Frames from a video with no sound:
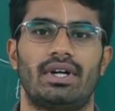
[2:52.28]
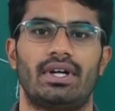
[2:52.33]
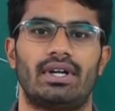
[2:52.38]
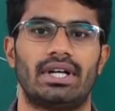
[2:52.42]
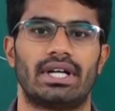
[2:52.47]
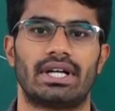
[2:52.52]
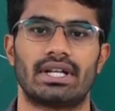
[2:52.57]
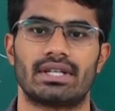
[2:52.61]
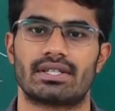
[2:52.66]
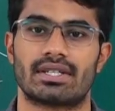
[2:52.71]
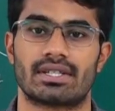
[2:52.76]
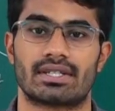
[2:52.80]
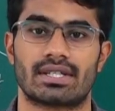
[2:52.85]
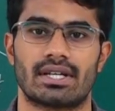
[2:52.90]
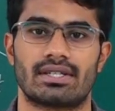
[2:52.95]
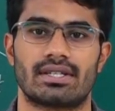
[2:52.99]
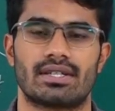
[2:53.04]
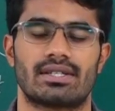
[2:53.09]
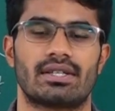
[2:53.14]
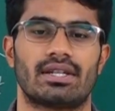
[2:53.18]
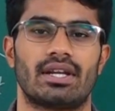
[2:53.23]
Let us
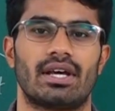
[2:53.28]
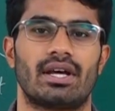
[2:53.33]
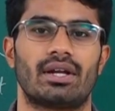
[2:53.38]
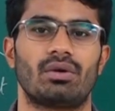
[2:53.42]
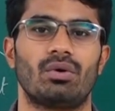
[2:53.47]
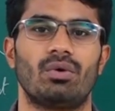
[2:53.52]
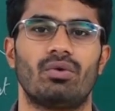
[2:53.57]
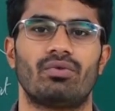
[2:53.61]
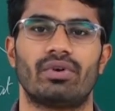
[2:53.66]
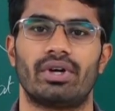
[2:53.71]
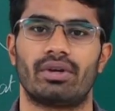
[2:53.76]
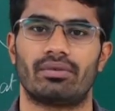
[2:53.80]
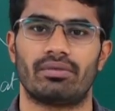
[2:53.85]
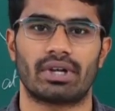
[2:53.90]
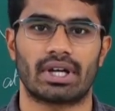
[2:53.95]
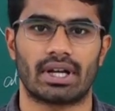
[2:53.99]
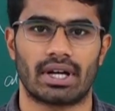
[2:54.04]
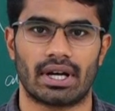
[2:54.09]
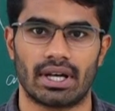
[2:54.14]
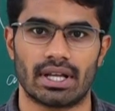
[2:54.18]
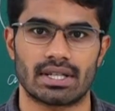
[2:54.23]
discuss a scenario where we
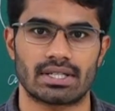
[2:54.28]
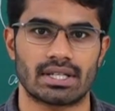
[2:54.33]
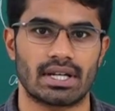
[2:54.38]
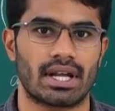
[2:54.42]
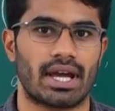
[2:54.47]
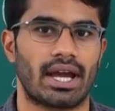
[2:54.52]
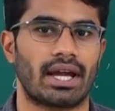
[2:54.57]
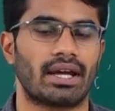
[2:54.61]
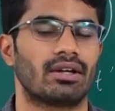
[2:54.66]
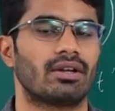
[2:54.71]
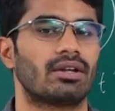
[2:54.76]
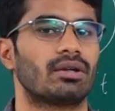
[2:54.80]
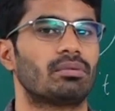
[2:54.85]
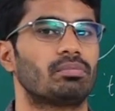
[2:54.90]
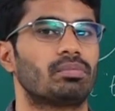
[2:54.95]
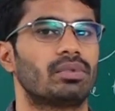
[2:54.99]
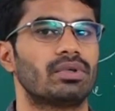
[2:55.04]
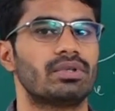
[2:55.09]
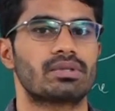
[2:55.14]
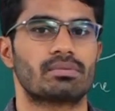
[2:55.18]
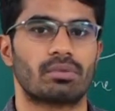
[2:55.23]
can understand angular
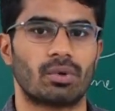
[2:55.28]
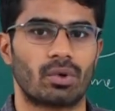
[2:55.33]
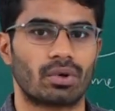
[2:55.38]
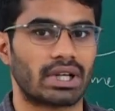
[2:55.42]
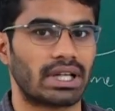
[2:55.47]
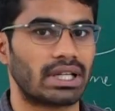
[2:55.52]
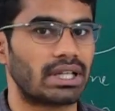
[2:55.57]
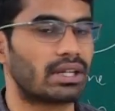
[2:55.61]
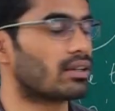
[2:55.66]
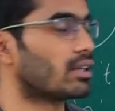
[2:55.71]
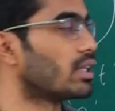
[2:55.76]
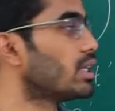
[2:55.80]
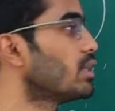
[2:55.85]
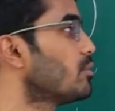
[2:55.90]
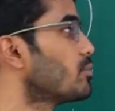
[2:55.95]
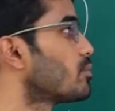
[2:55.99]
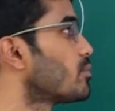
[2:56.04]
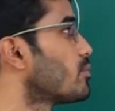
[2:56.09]
impulse more clearly.